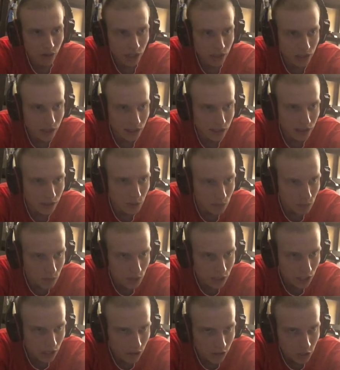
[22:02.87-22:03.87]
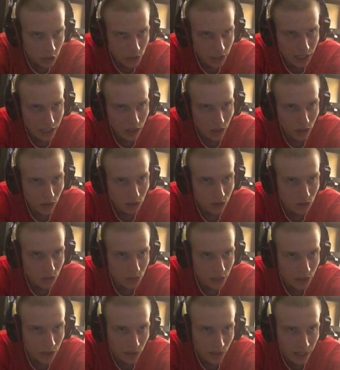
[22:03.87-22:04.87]
I think they really are trying hard to
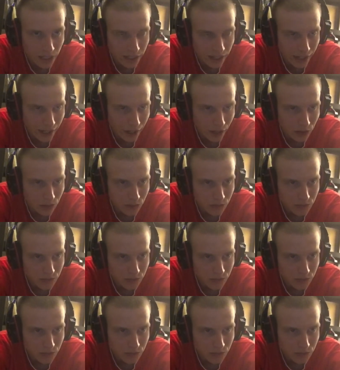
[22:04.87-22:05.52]
win right now.